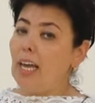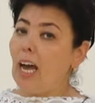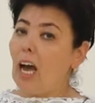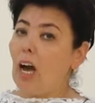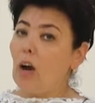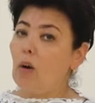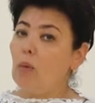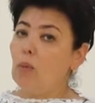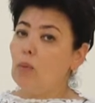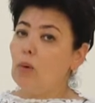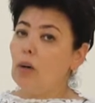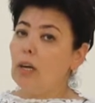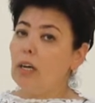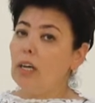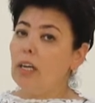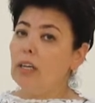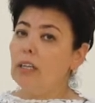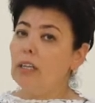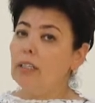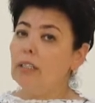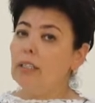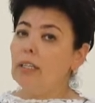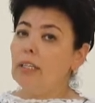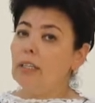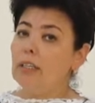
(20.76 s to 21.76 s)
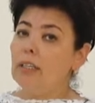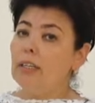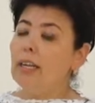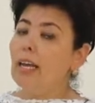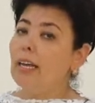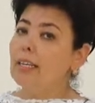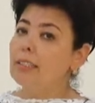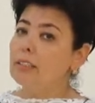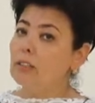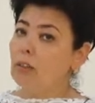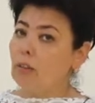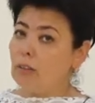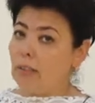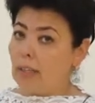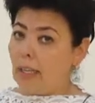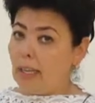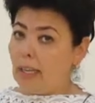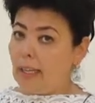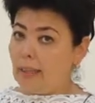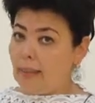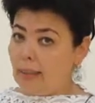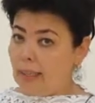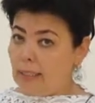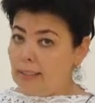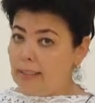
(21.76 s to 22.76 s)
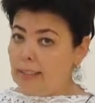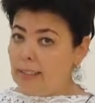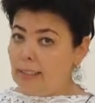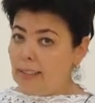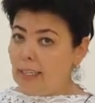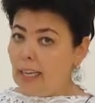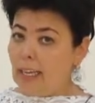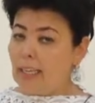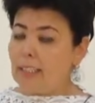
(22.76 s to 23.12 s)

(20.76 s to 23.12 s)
our next online lesson,